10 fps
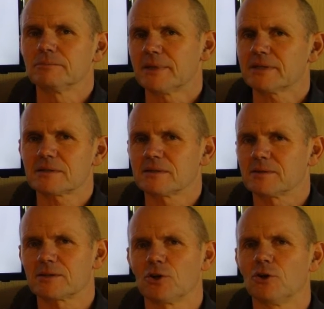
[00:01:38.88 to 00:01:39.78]
This
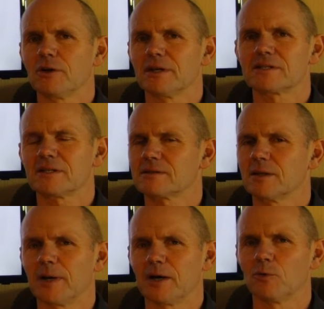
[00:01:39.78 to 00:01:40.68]
song is just
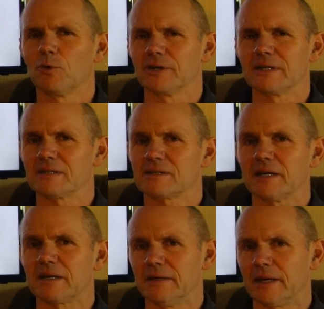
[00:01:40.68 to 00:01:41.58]
about wanting to
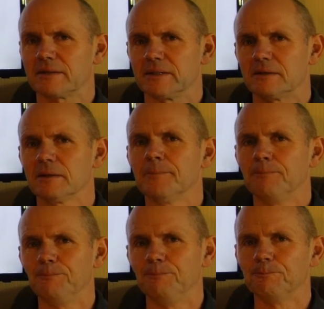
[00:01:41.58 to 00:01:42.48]
stay connected
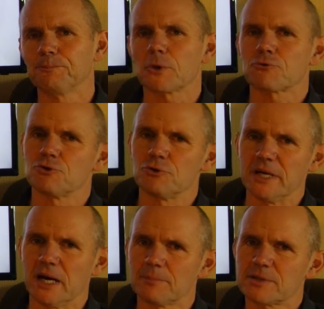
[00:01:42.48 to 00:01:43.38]
through
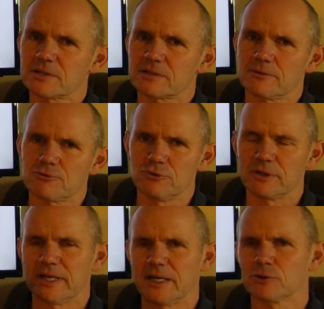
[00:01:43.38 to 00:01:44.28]
the ups, through
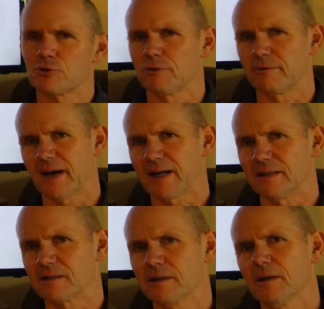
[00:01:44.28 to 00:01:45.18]
the downs, through the
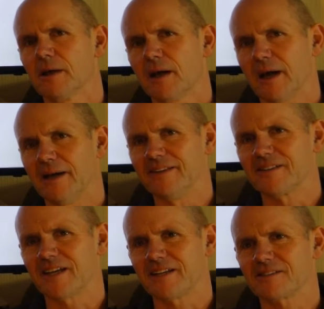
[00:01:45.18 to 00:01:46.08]
valleys and the
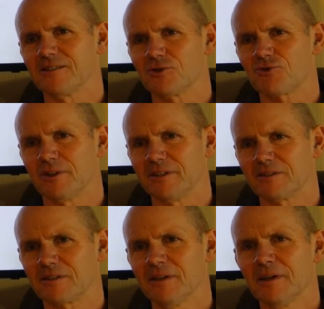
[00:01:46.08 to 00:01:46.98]
tests and
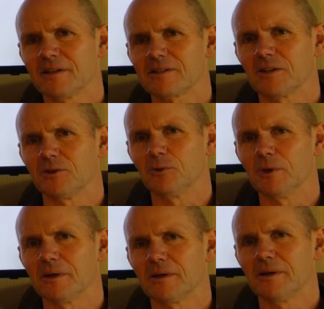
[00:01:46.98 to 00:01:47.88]
trials.
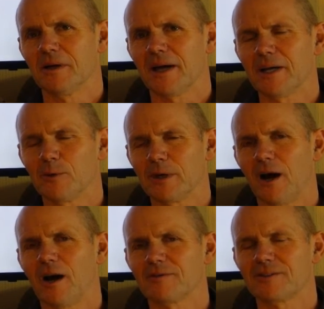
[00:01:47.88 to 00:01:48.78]
So anyway,
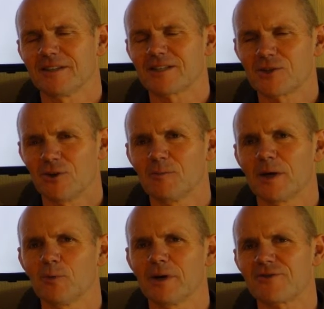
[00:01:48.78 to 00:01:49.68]
after this song,
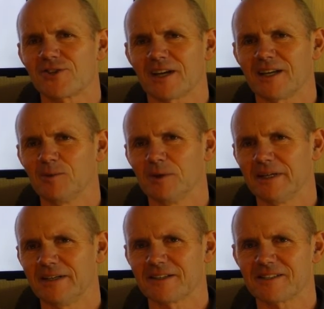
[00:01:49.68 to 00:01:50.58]
my wife Jackie will
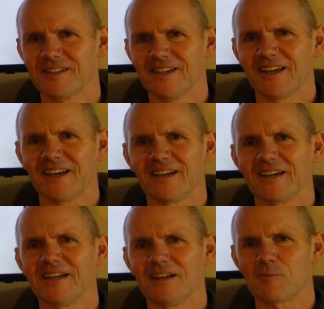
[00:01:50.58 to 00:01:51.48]
lead us
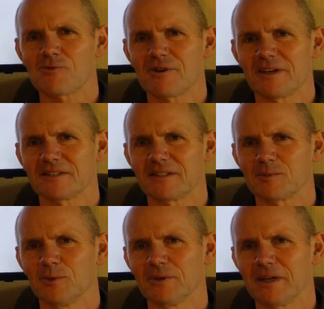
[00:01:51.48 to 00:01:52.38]
in our prayers
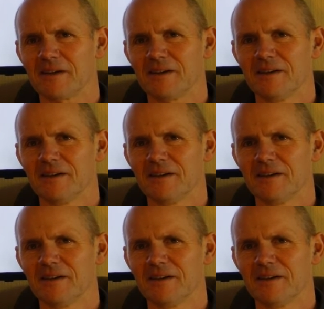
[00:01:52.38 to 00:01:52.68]
this morning.